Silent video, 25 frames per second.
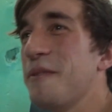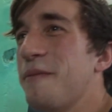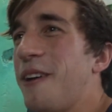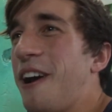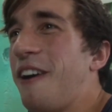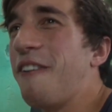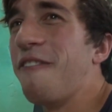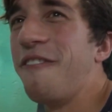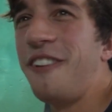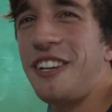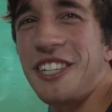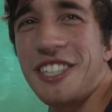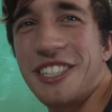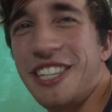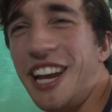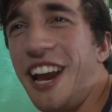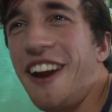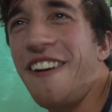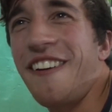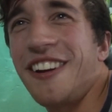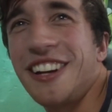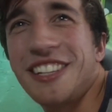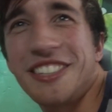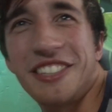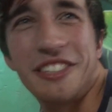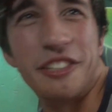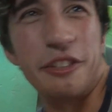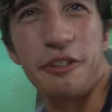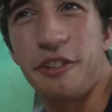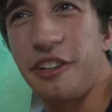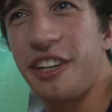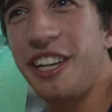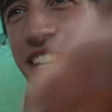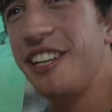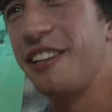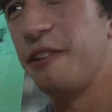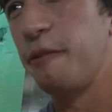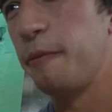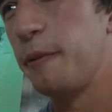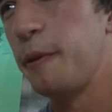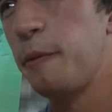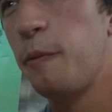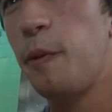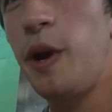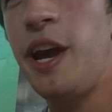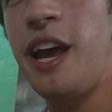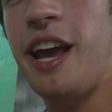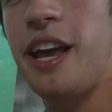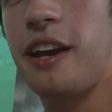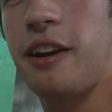about vegetarians that you can eat that would be
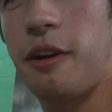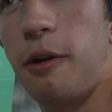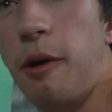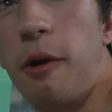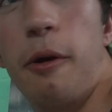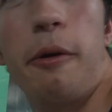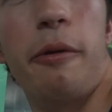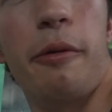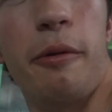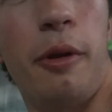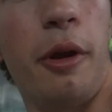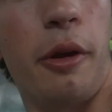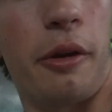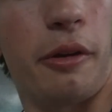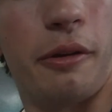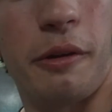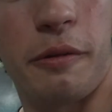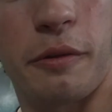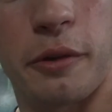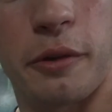weird. Oh, look,